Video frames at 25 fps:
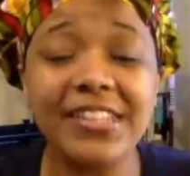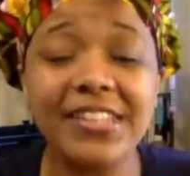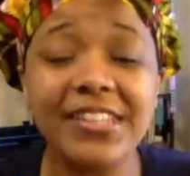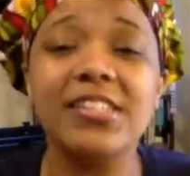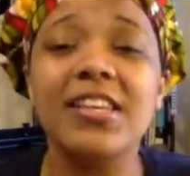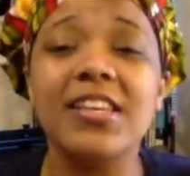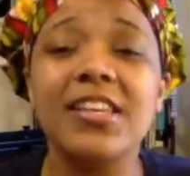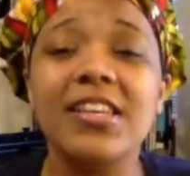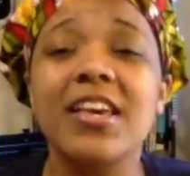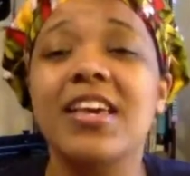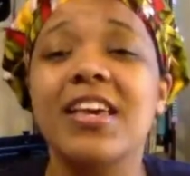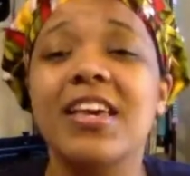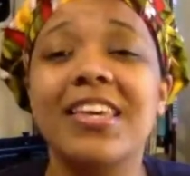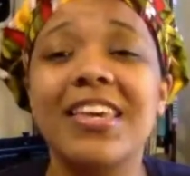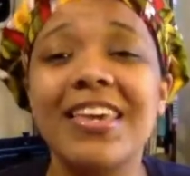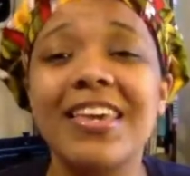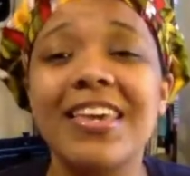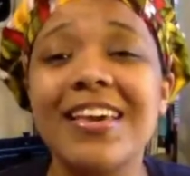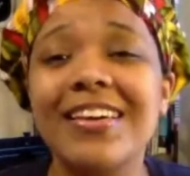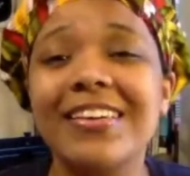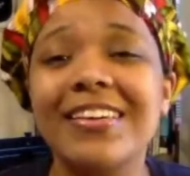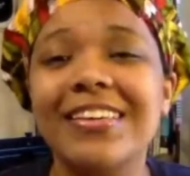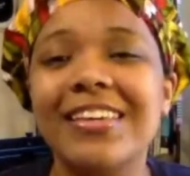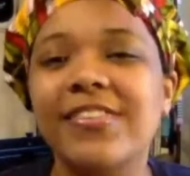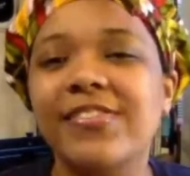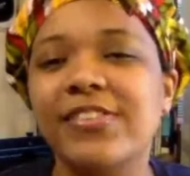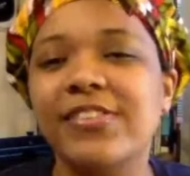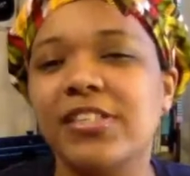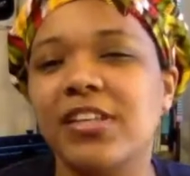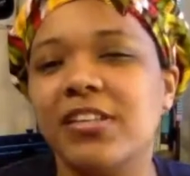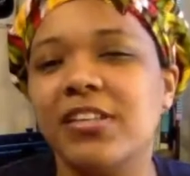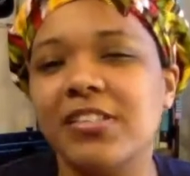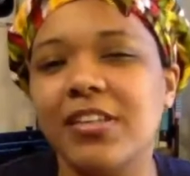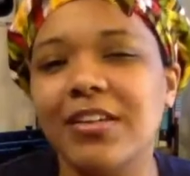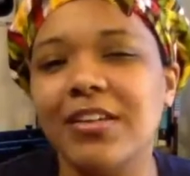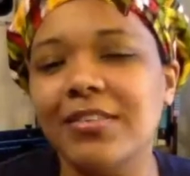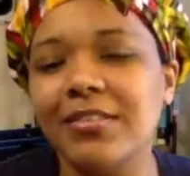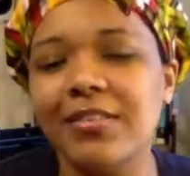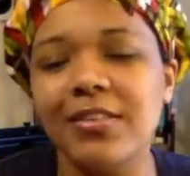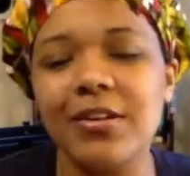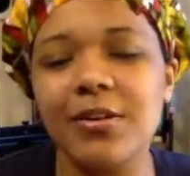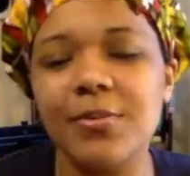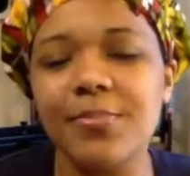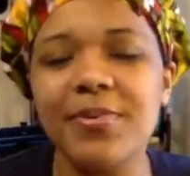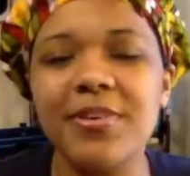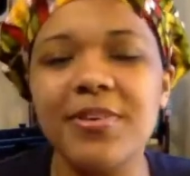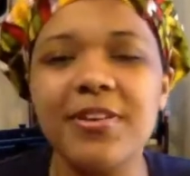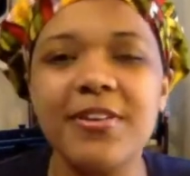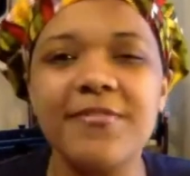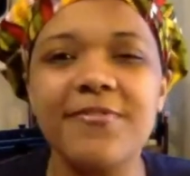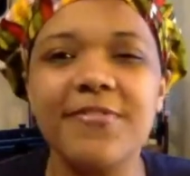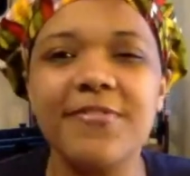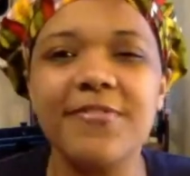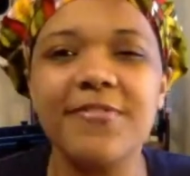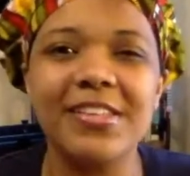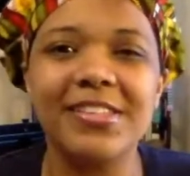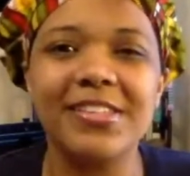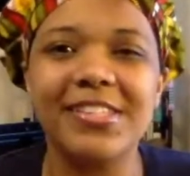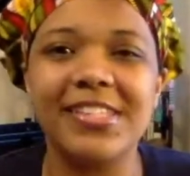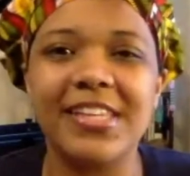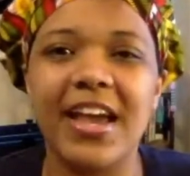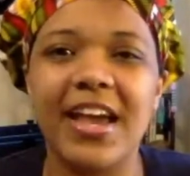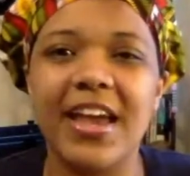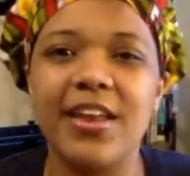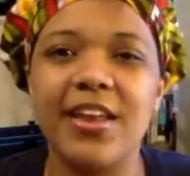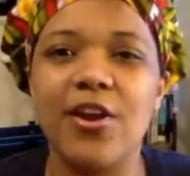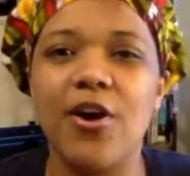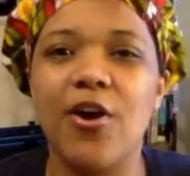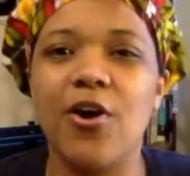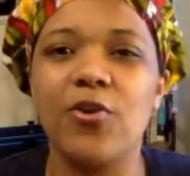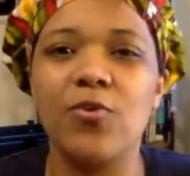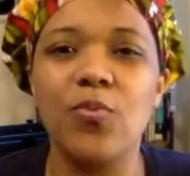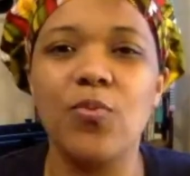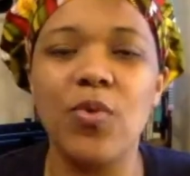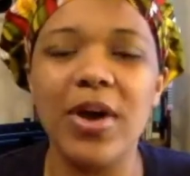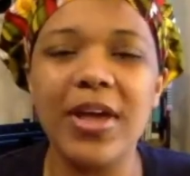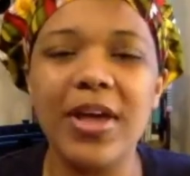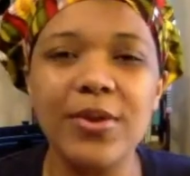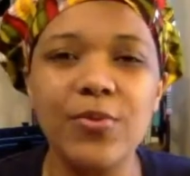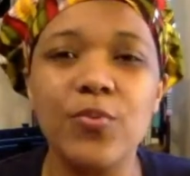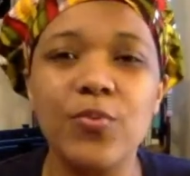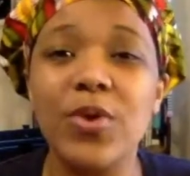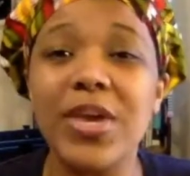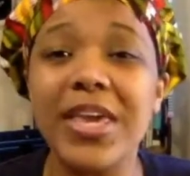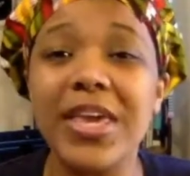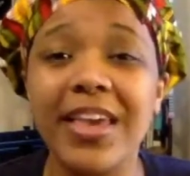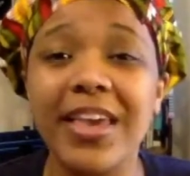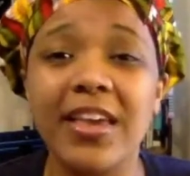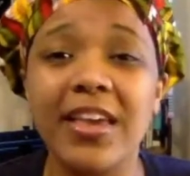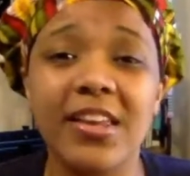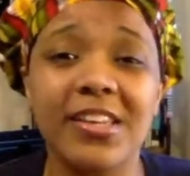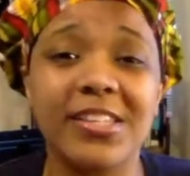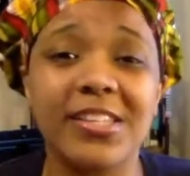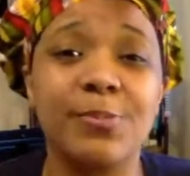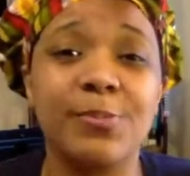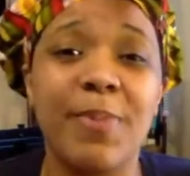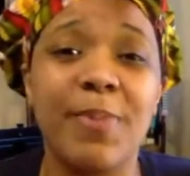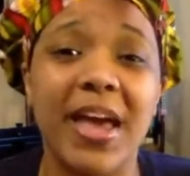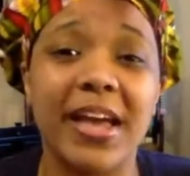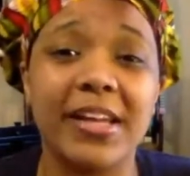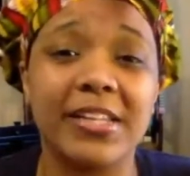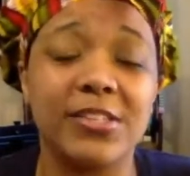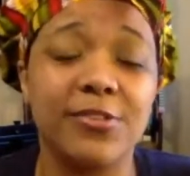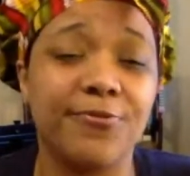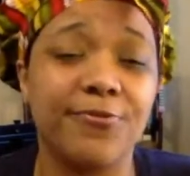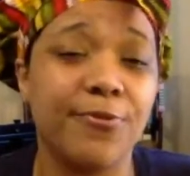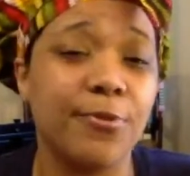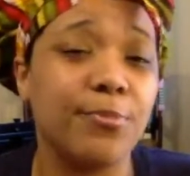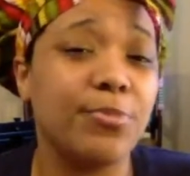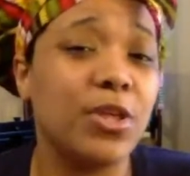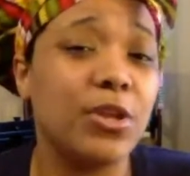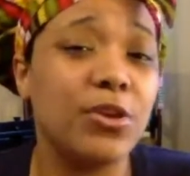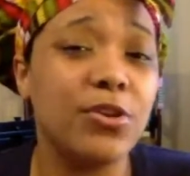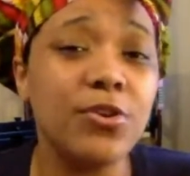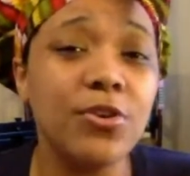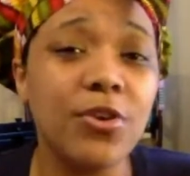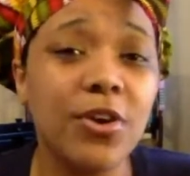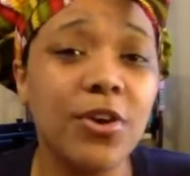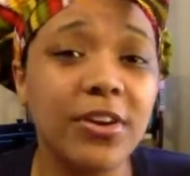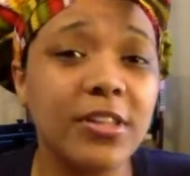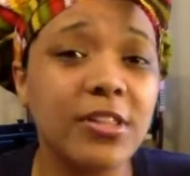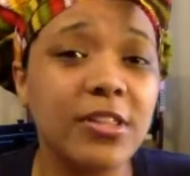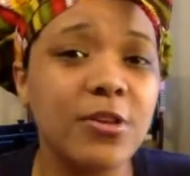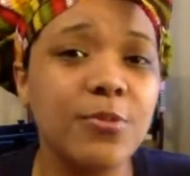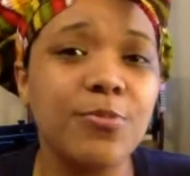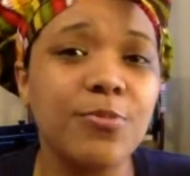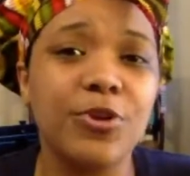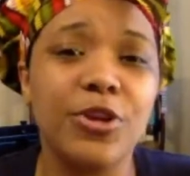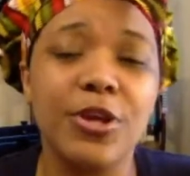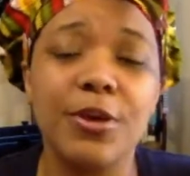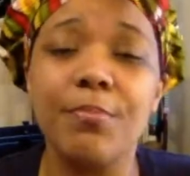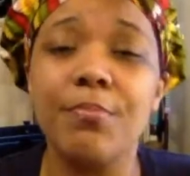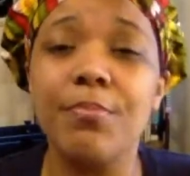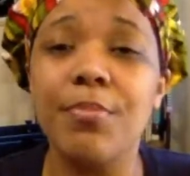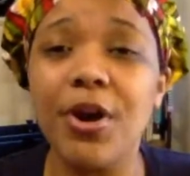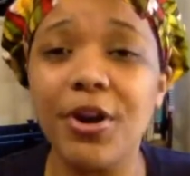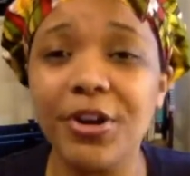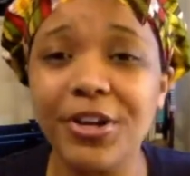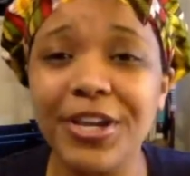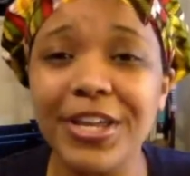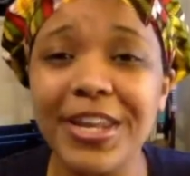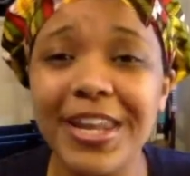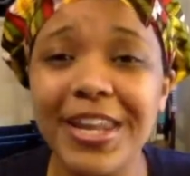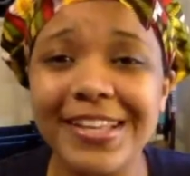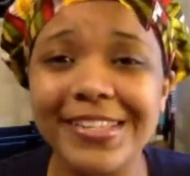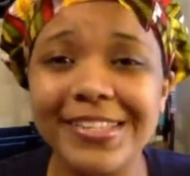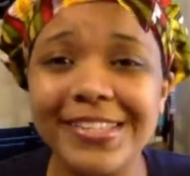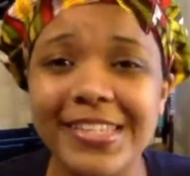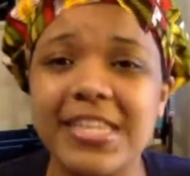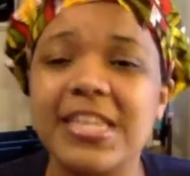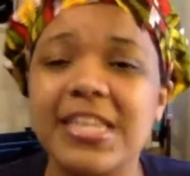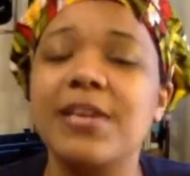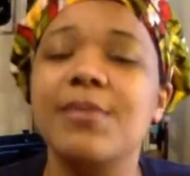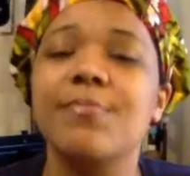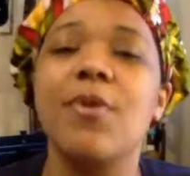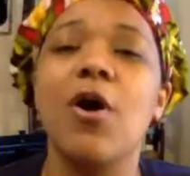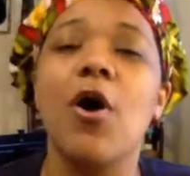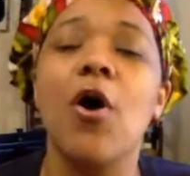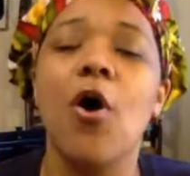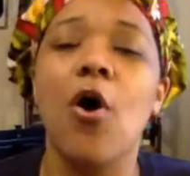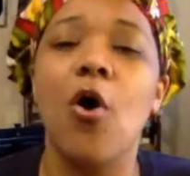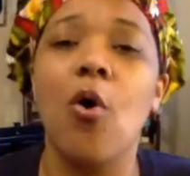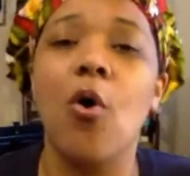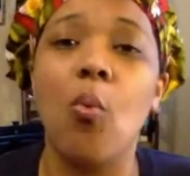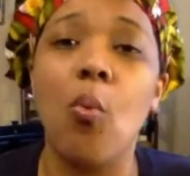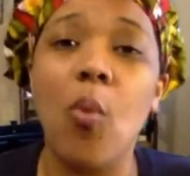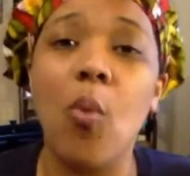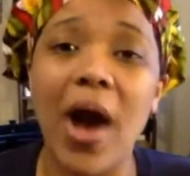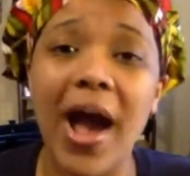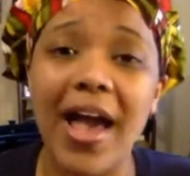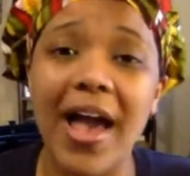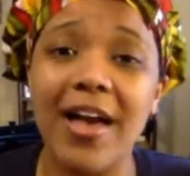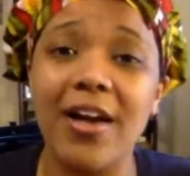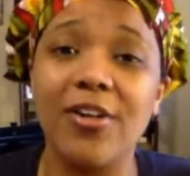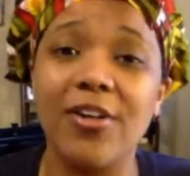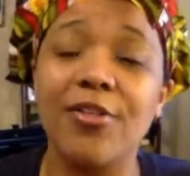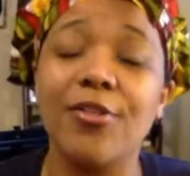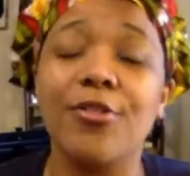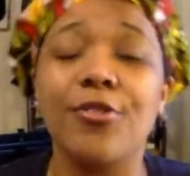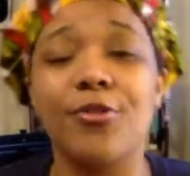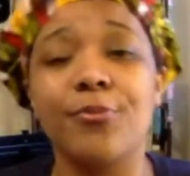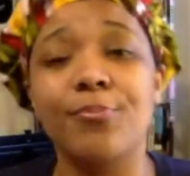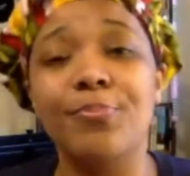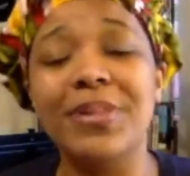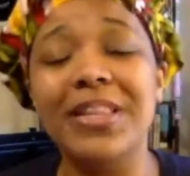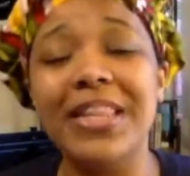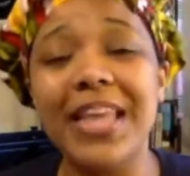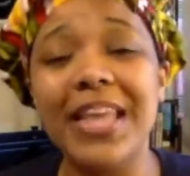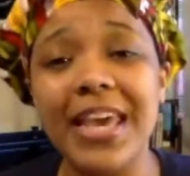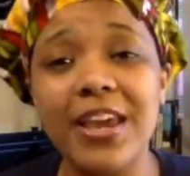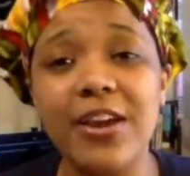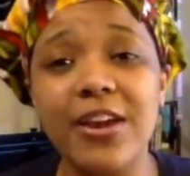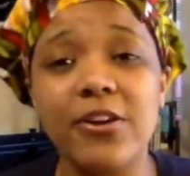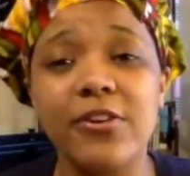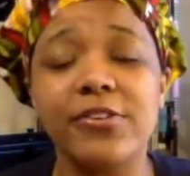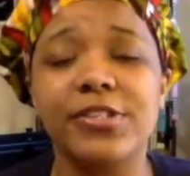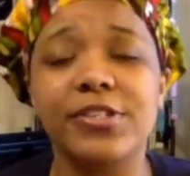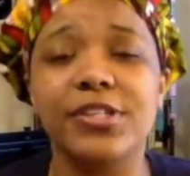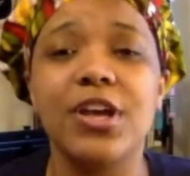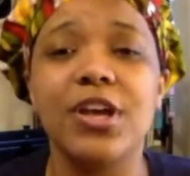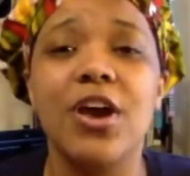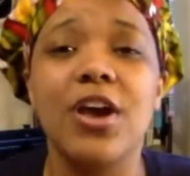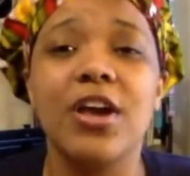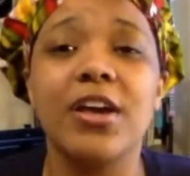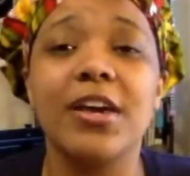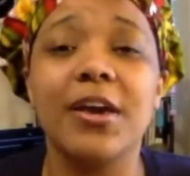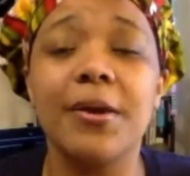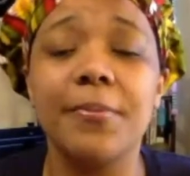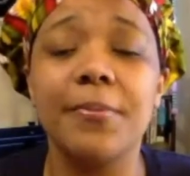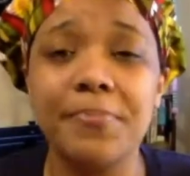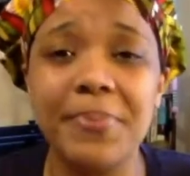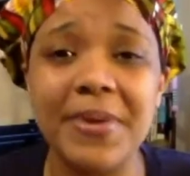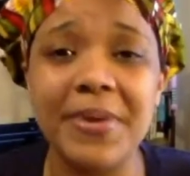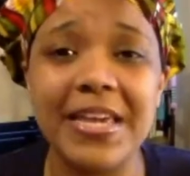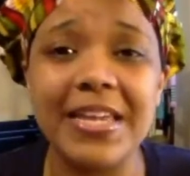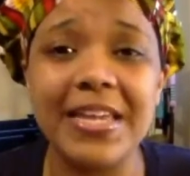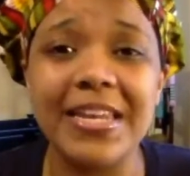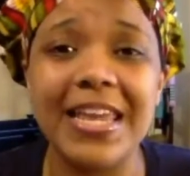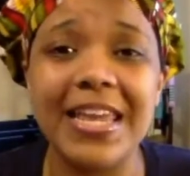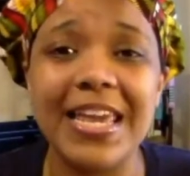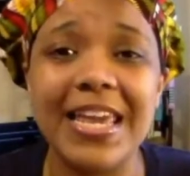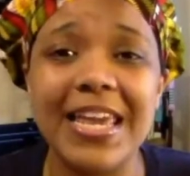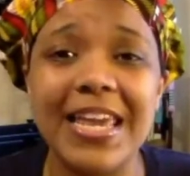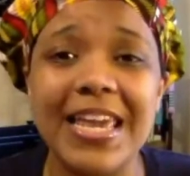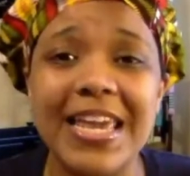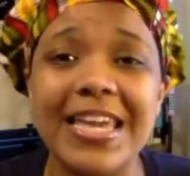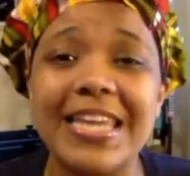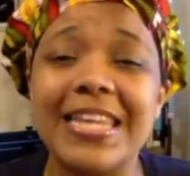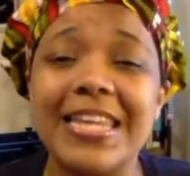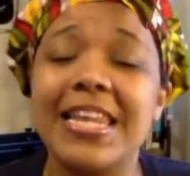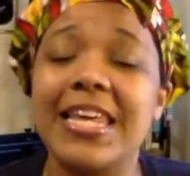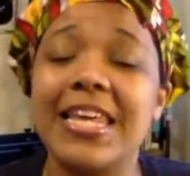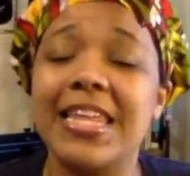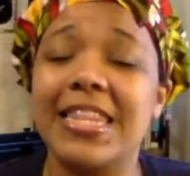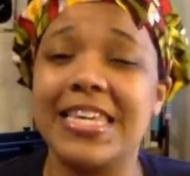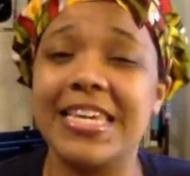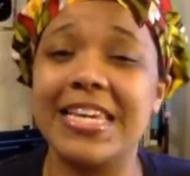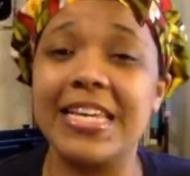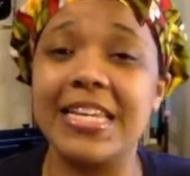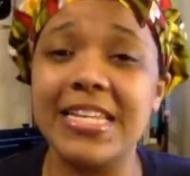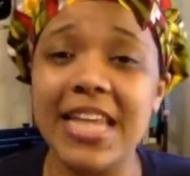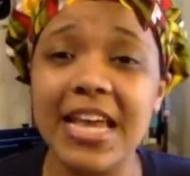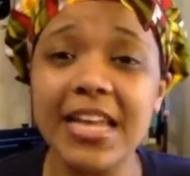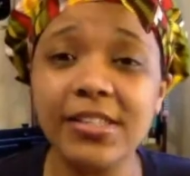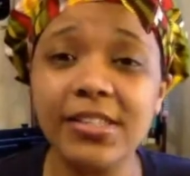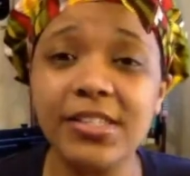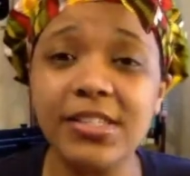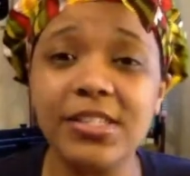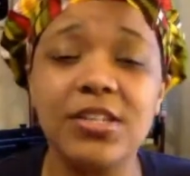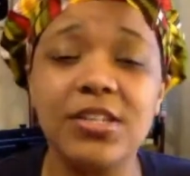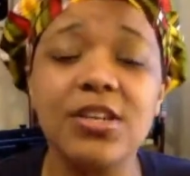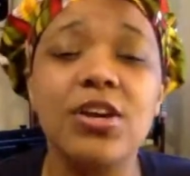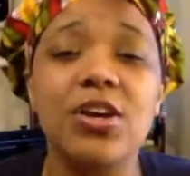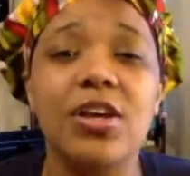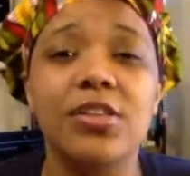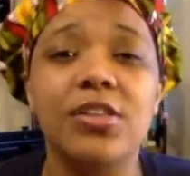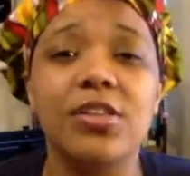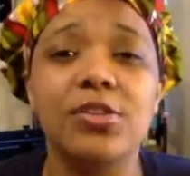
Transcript: And Keia gives us a little bit of insight on what we can expect from the New York Liberty marketing team while the players compete in the condensed